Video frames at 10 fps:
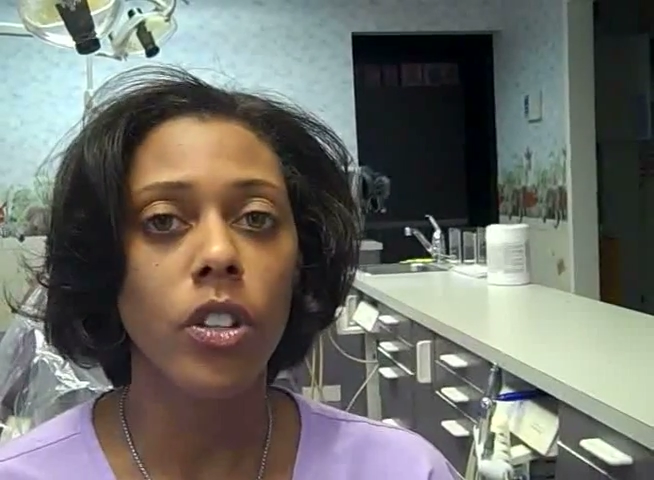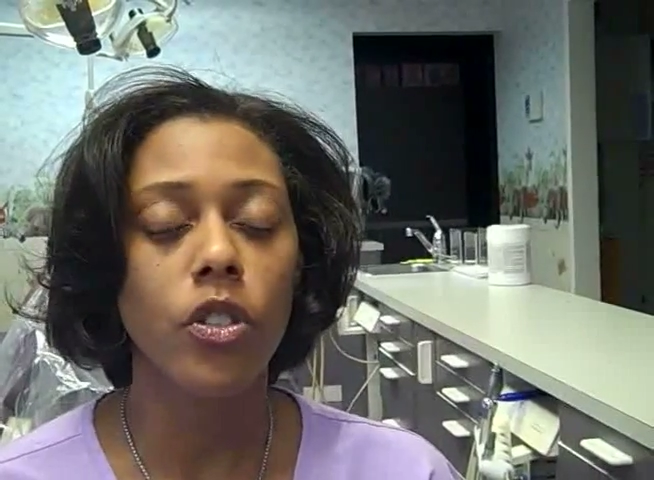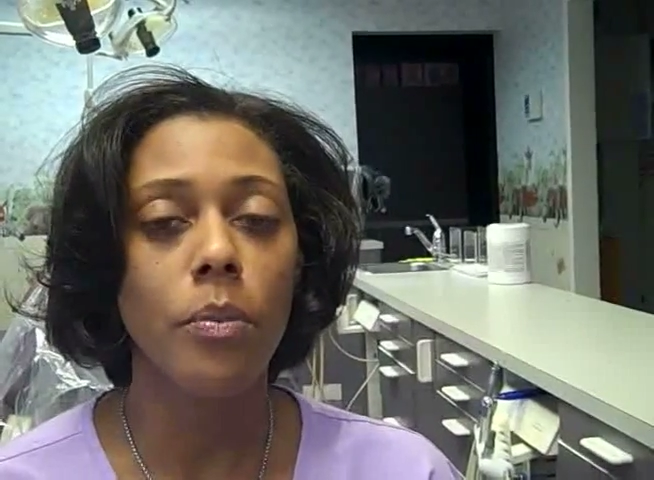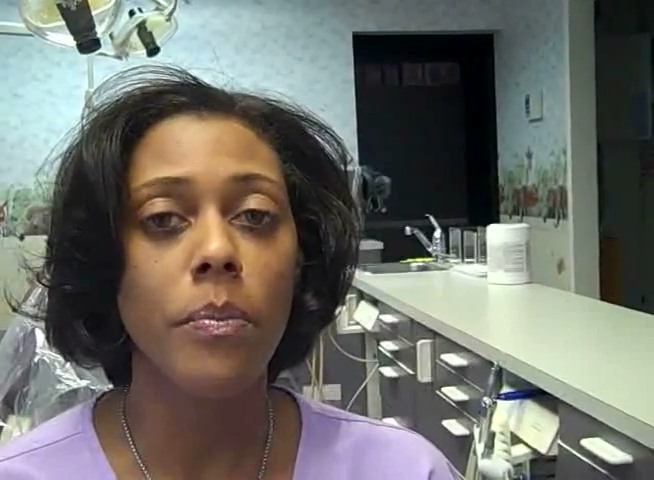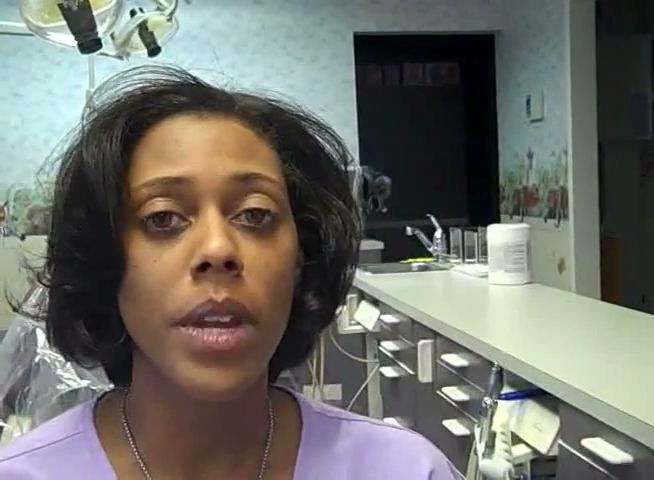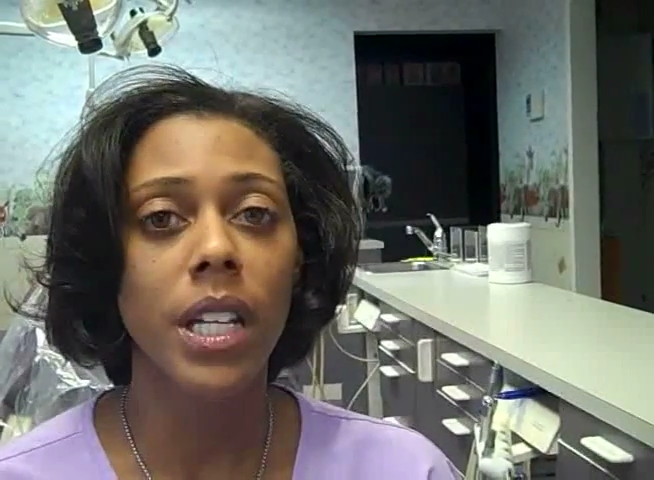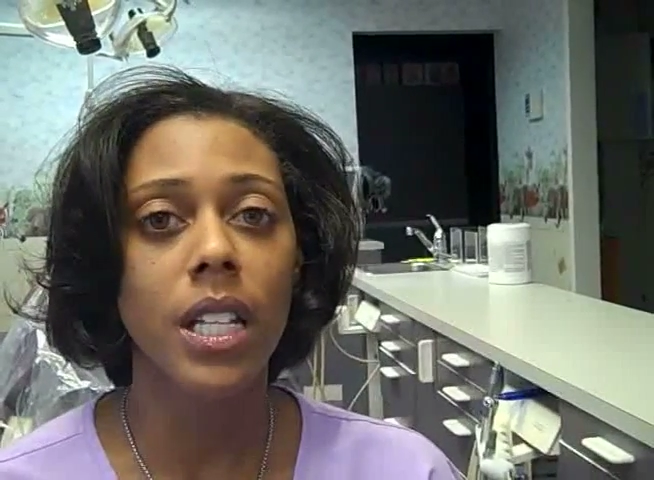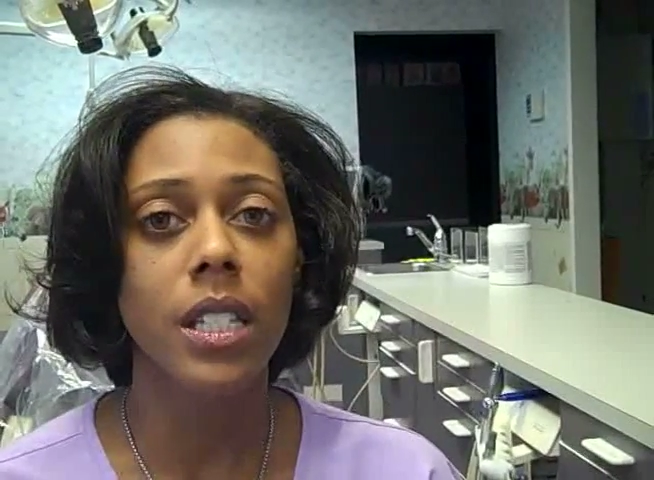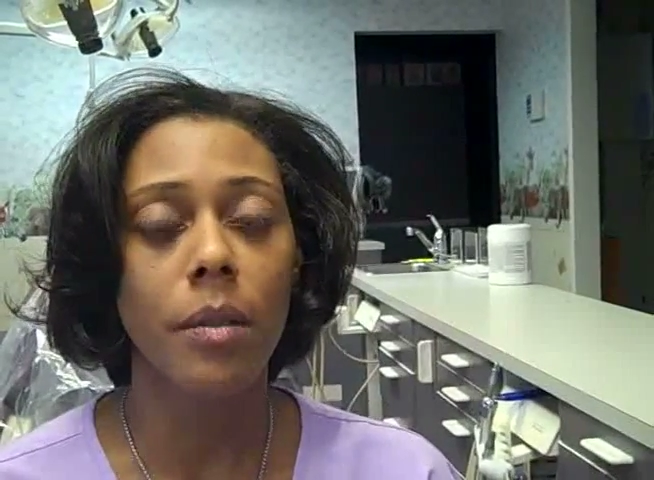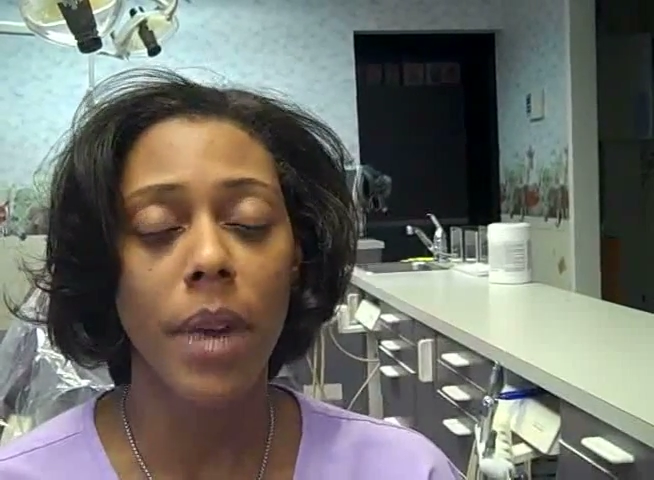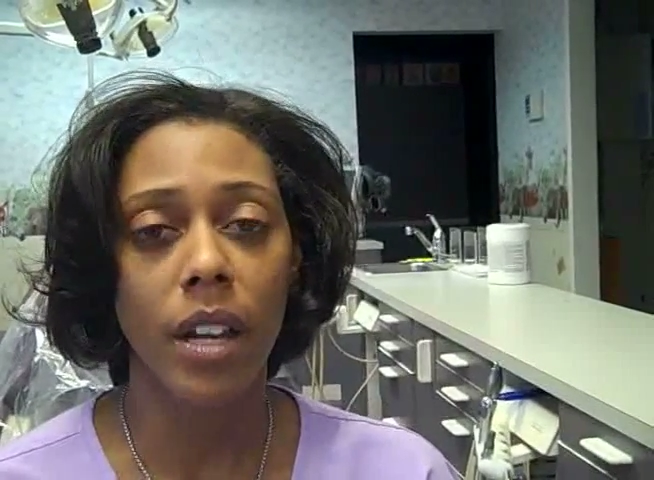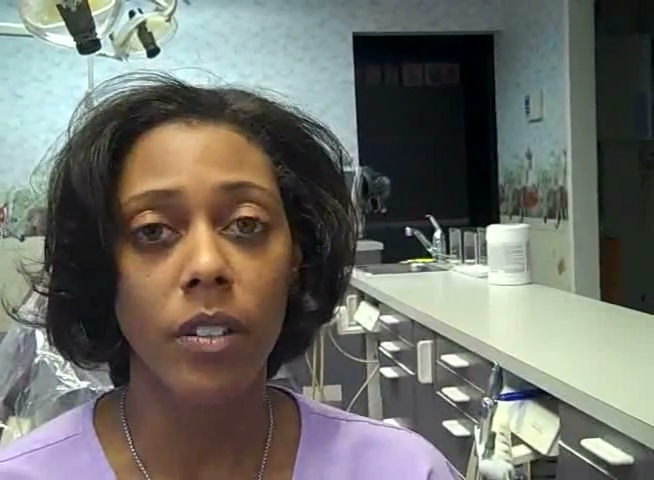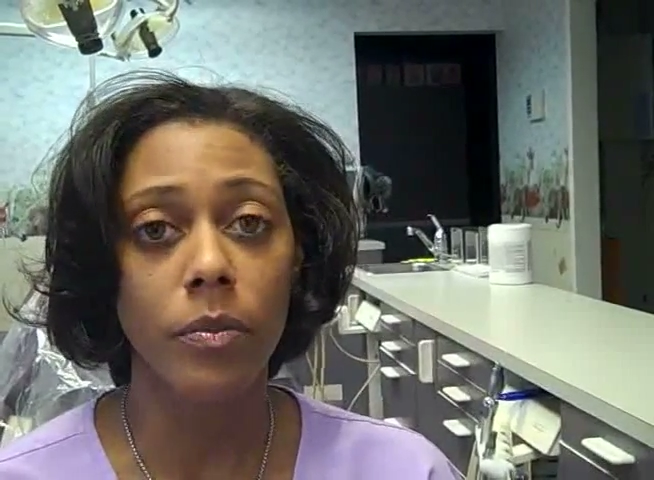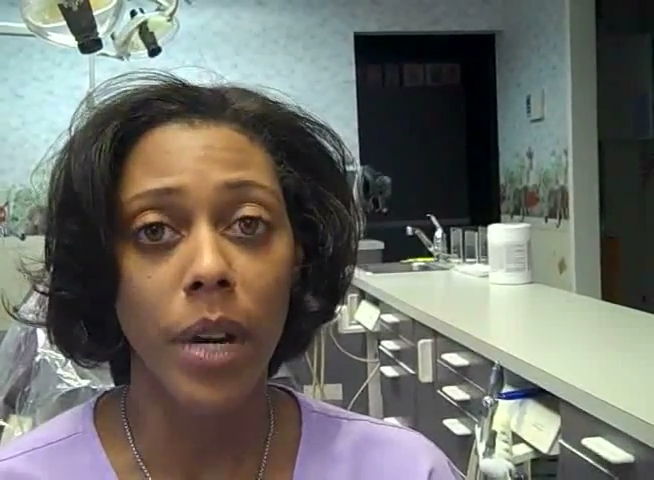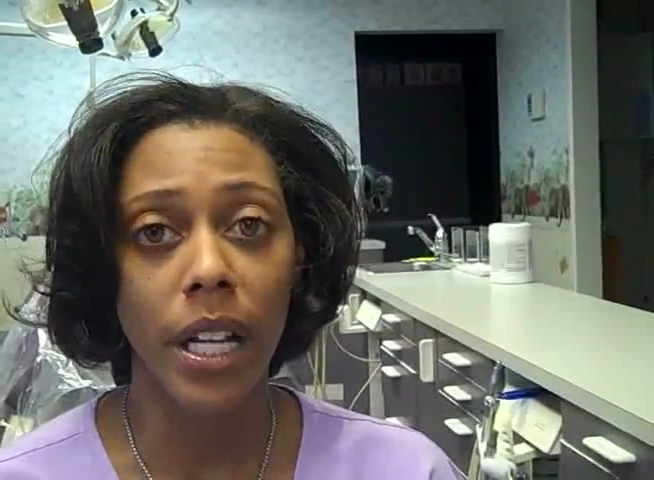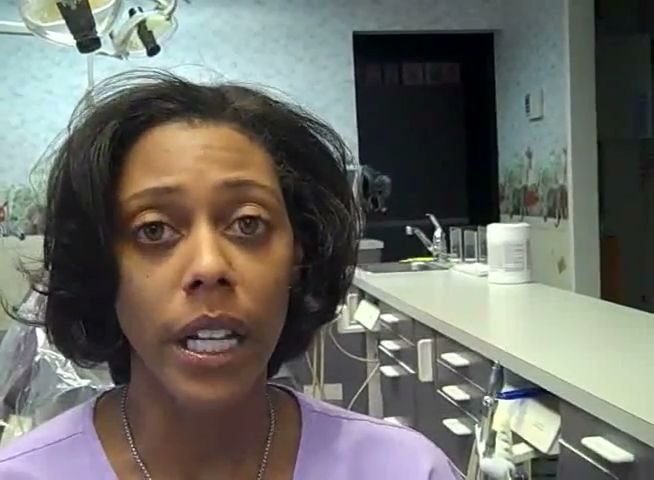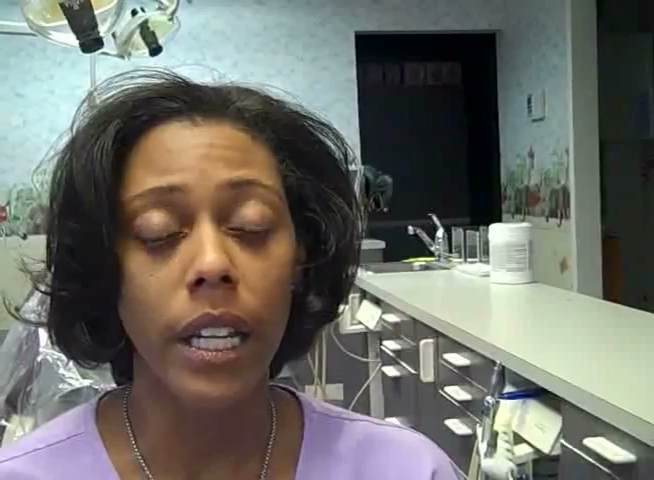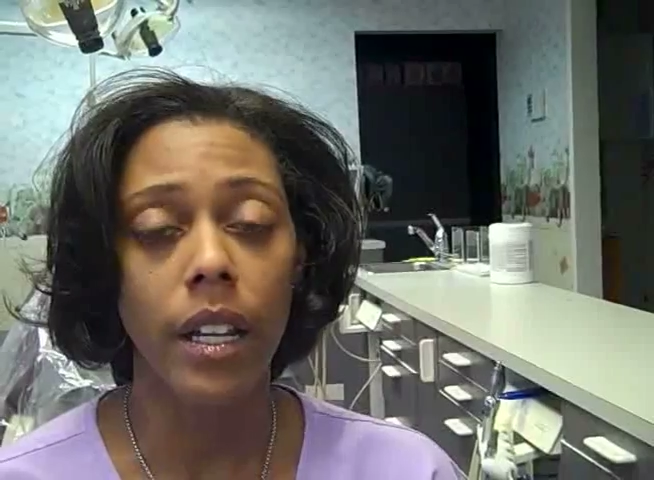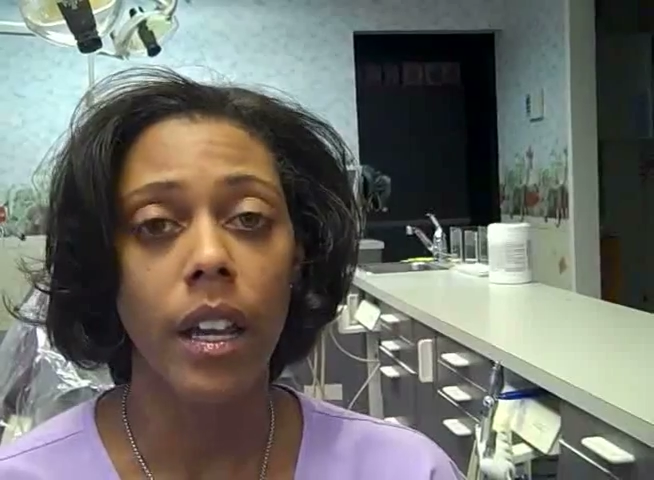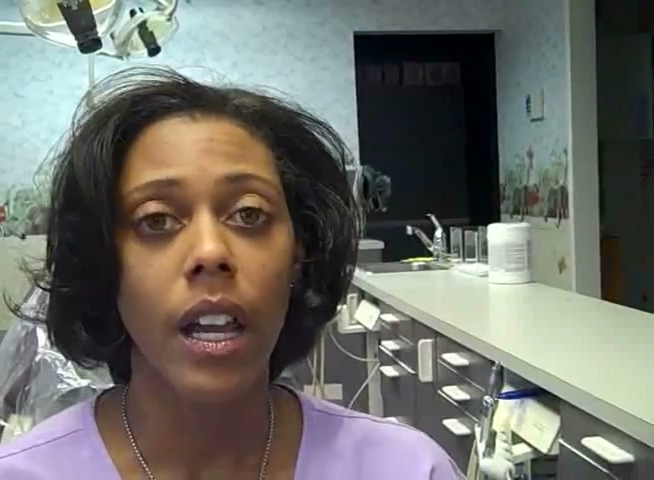a tremendous amount of money.